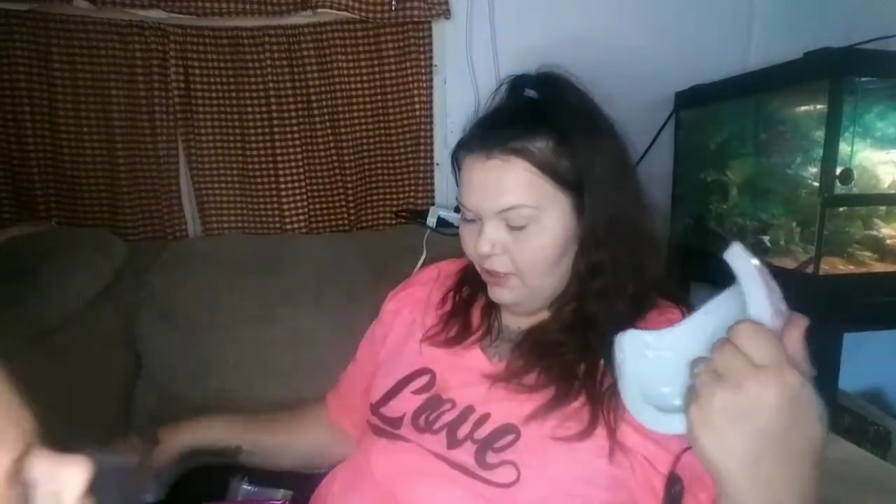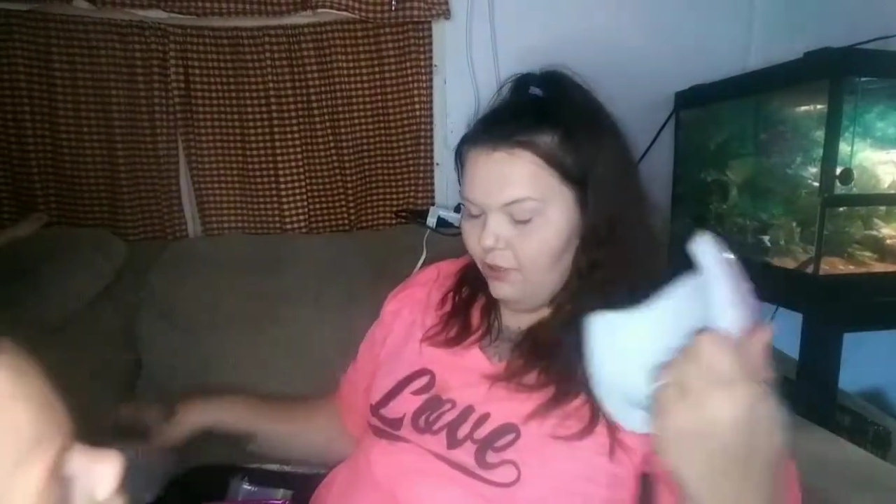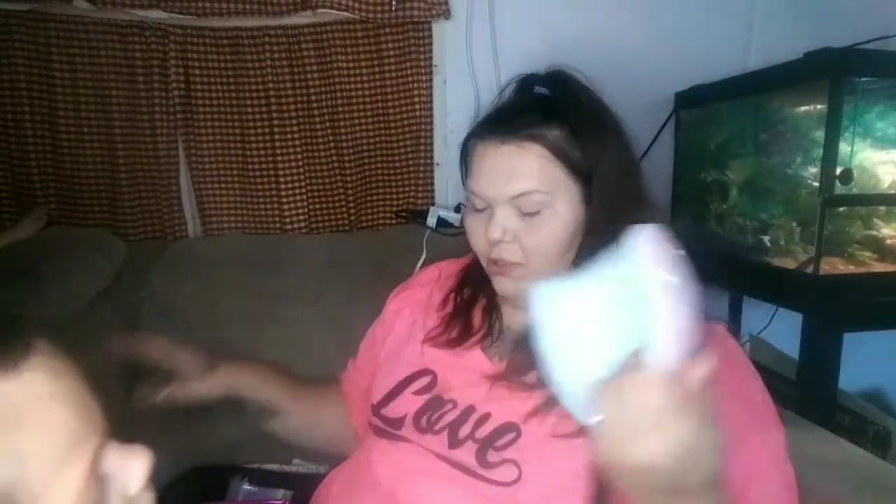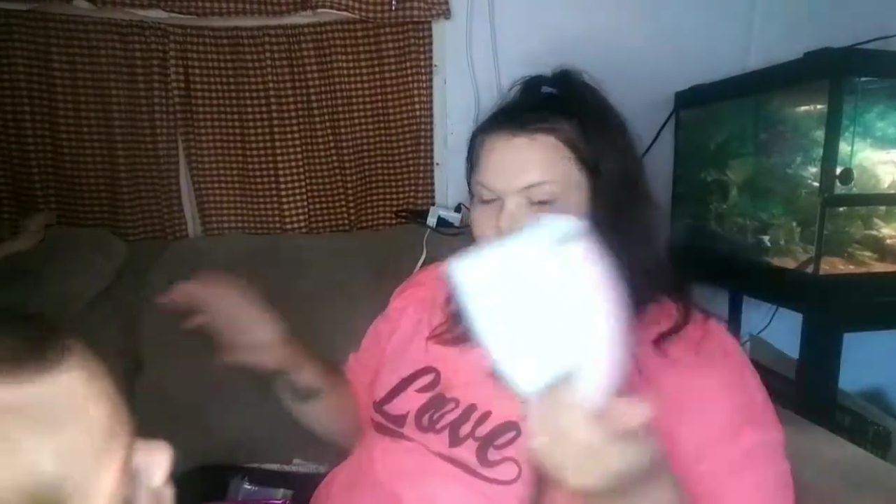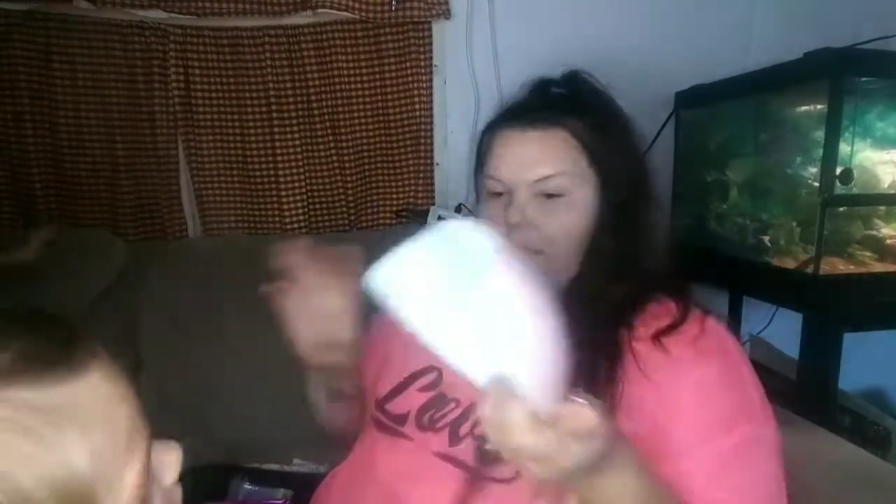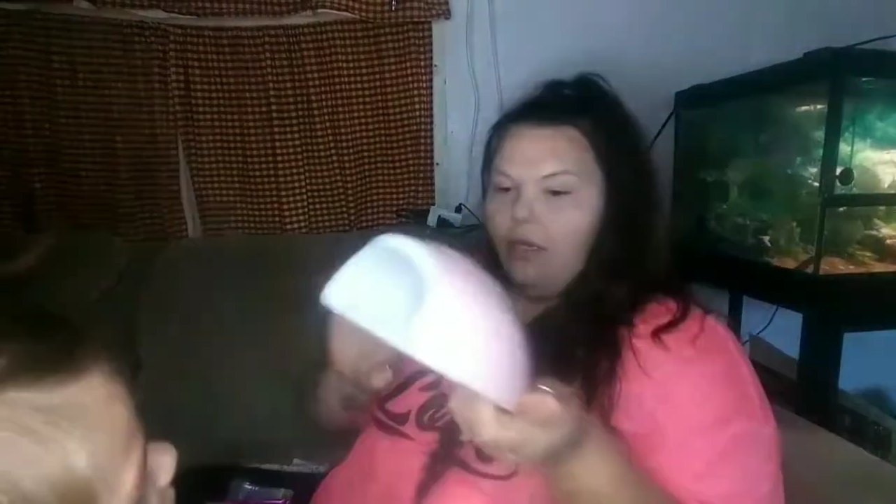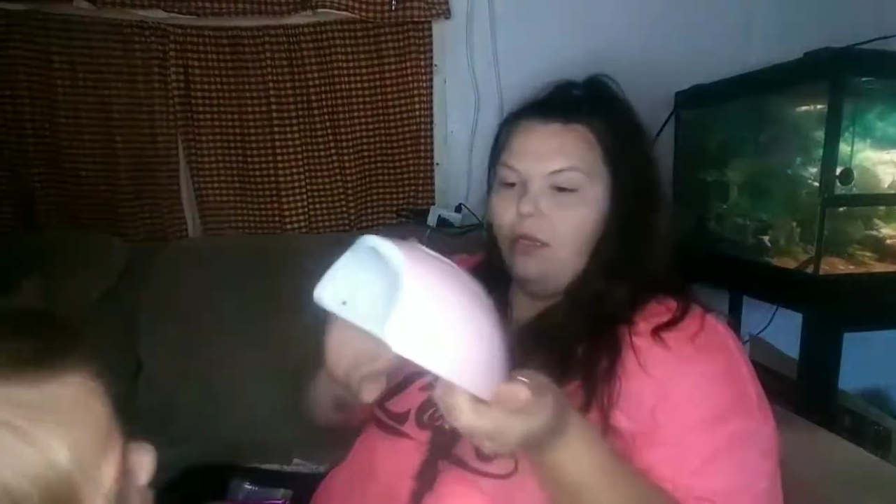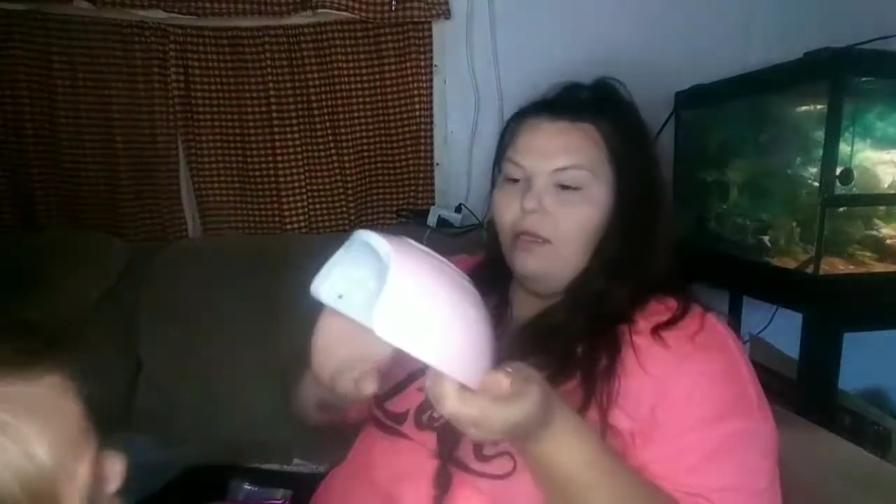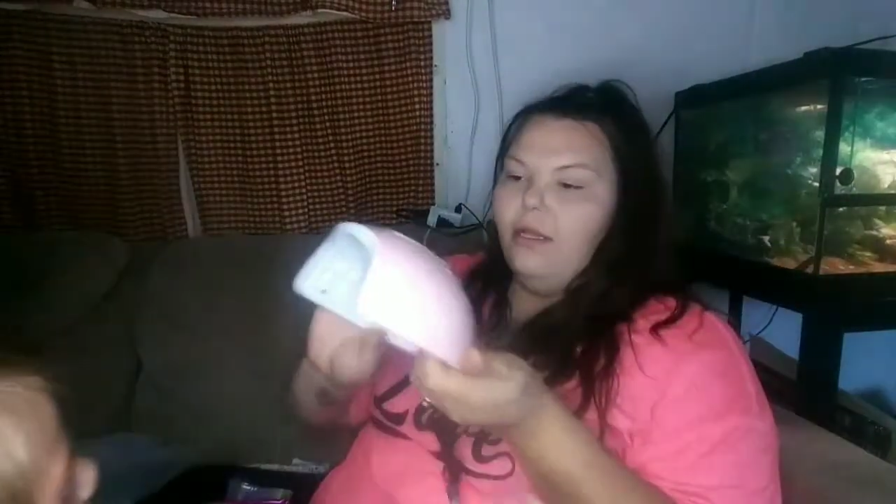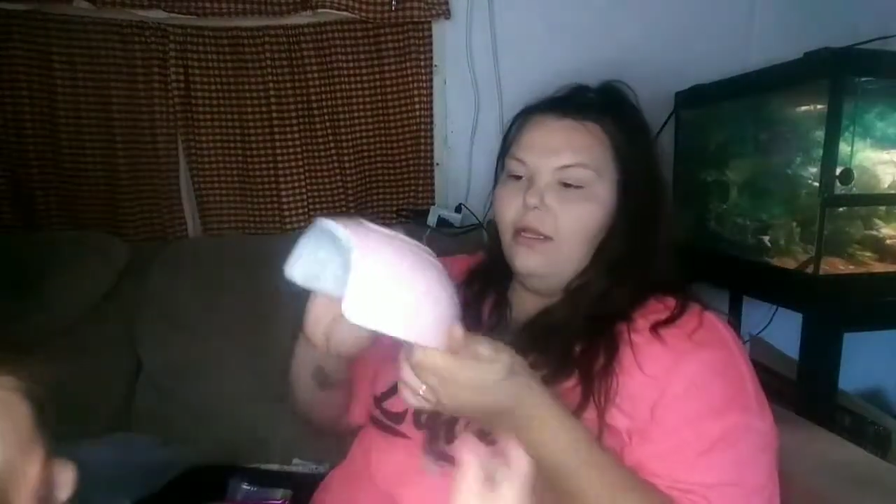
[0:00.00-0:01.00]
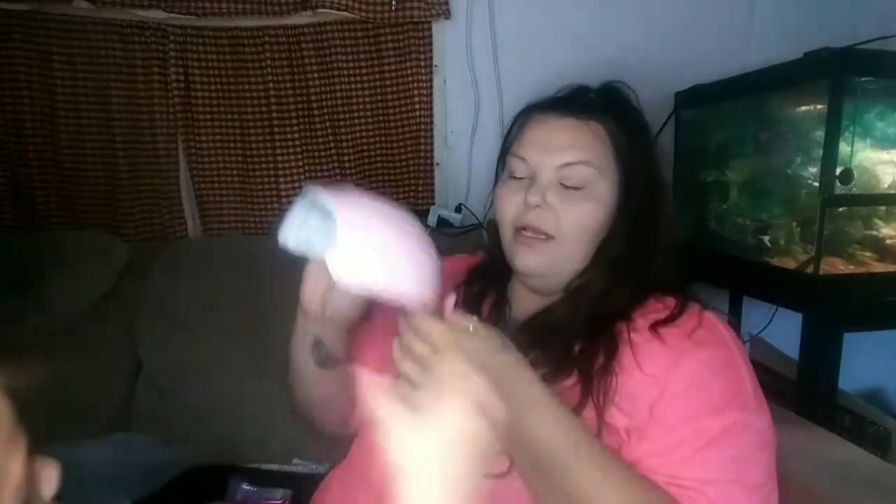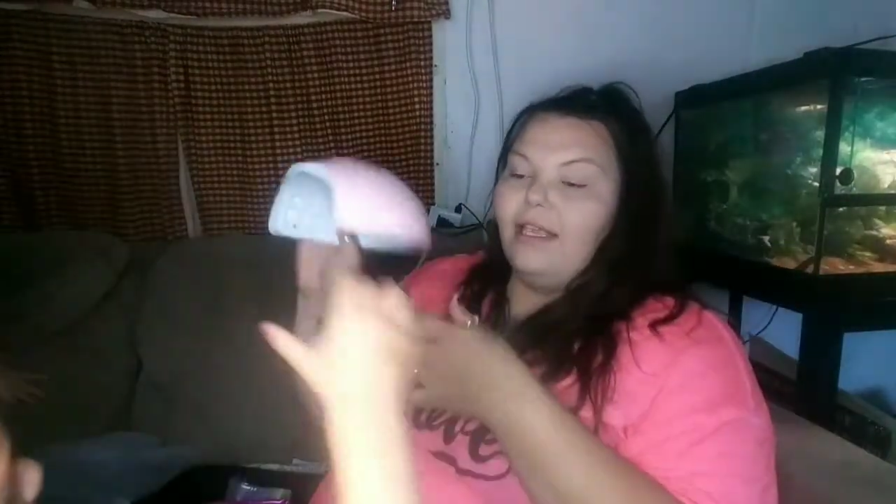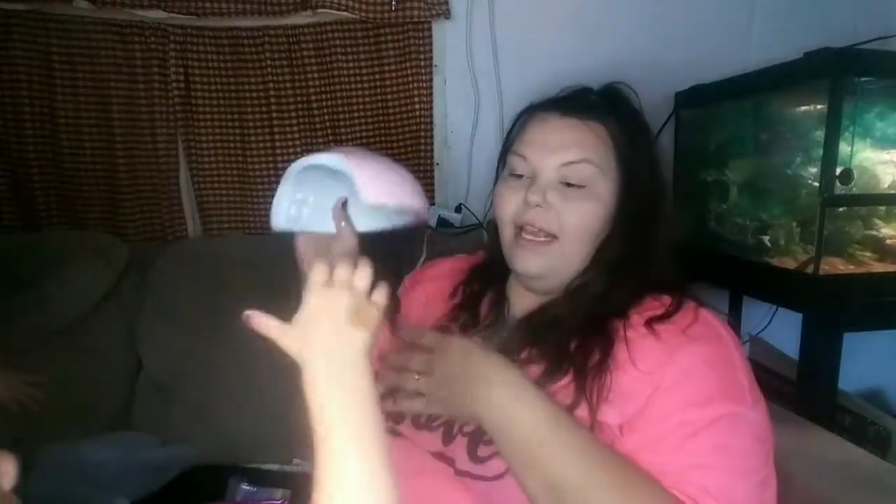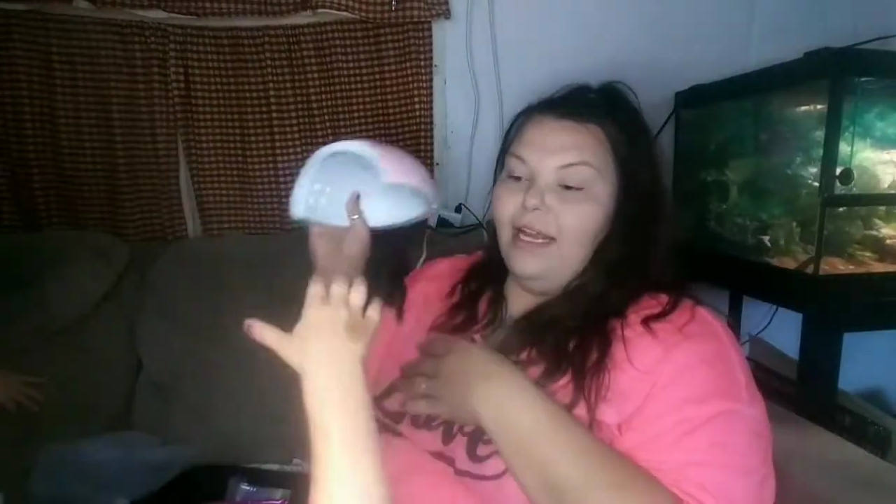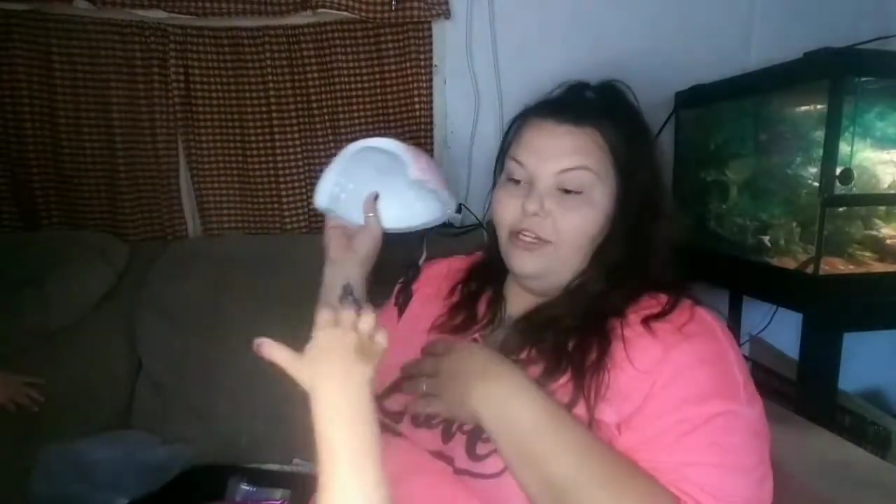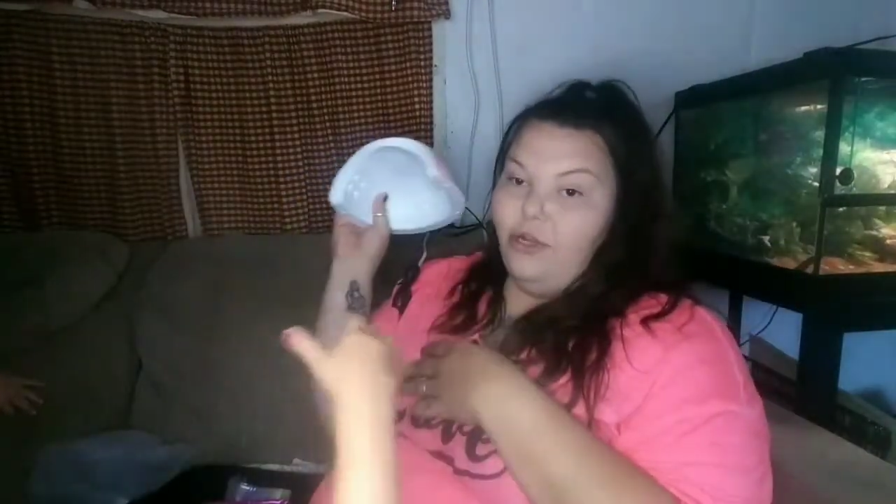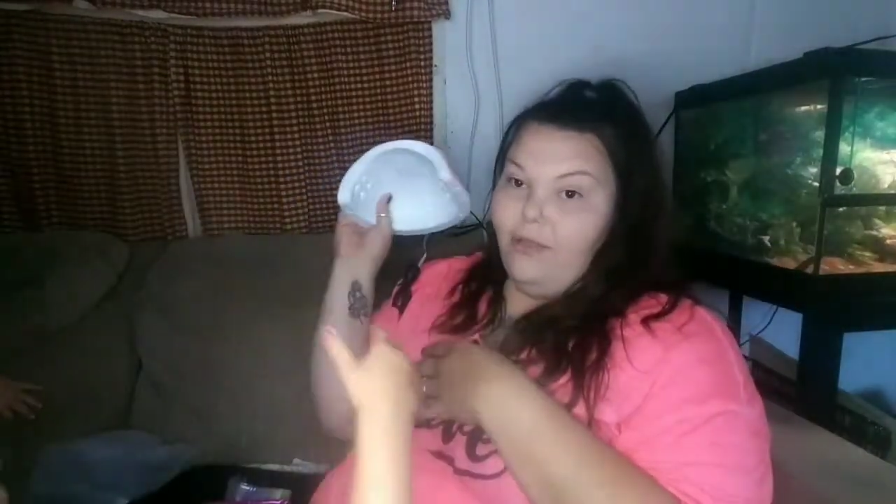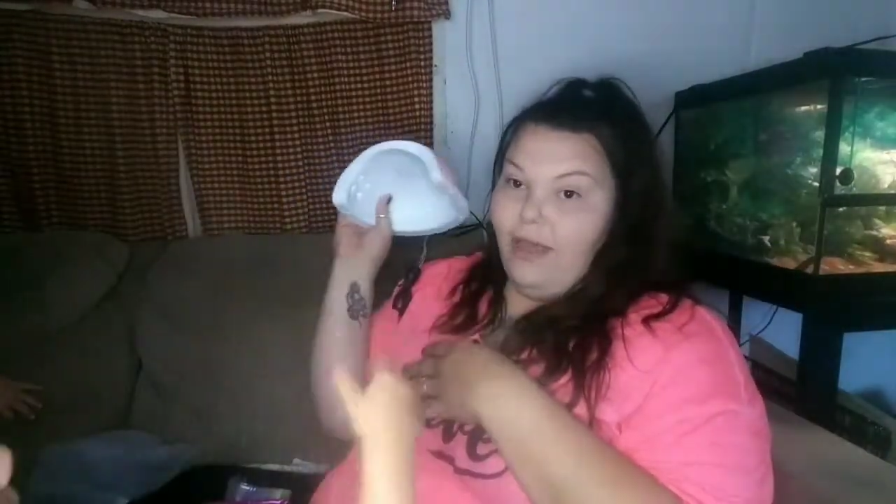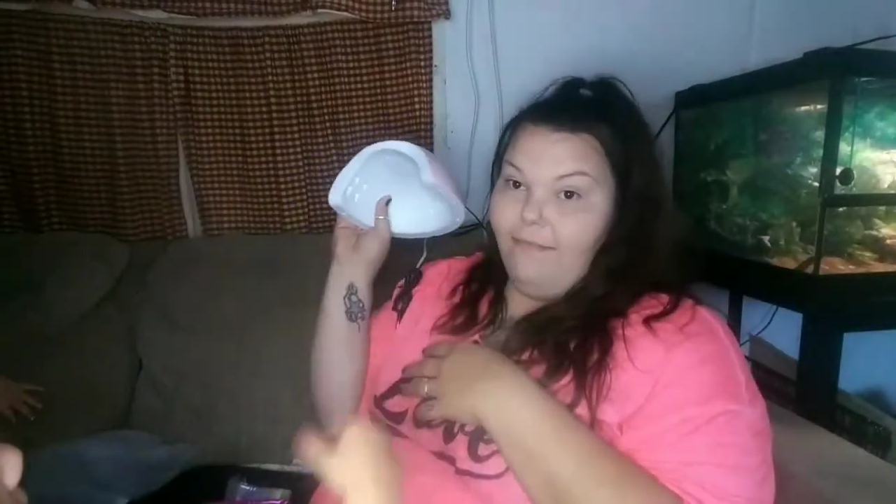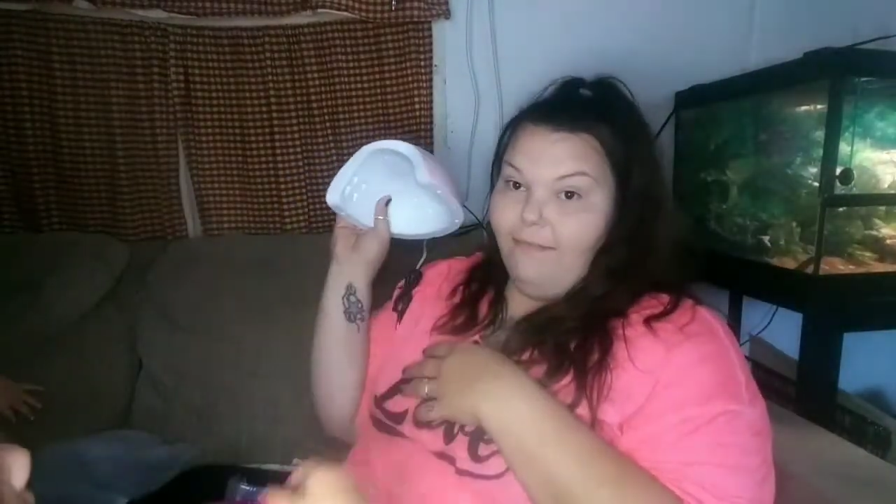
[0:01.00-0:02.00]
I want to see. Can I
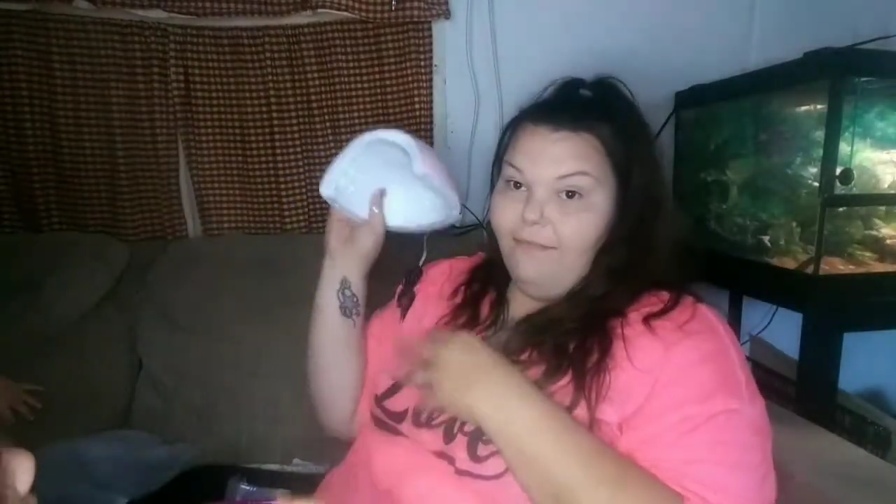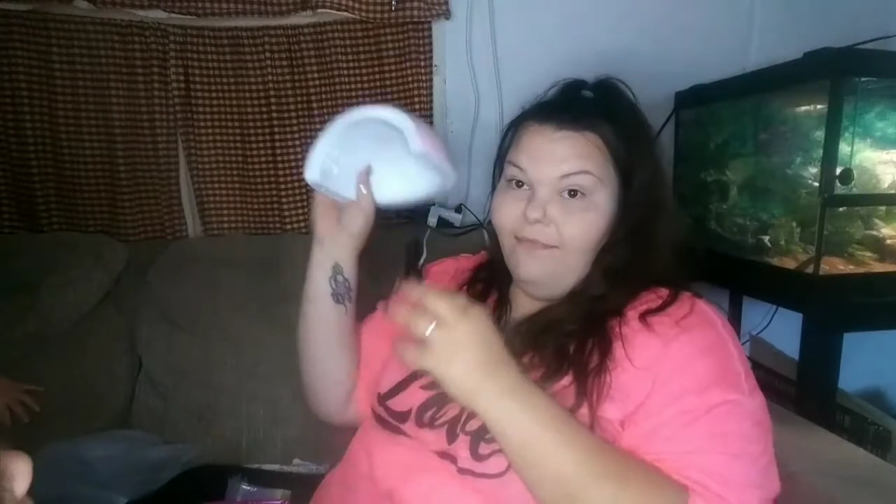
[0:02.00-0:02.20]
show them?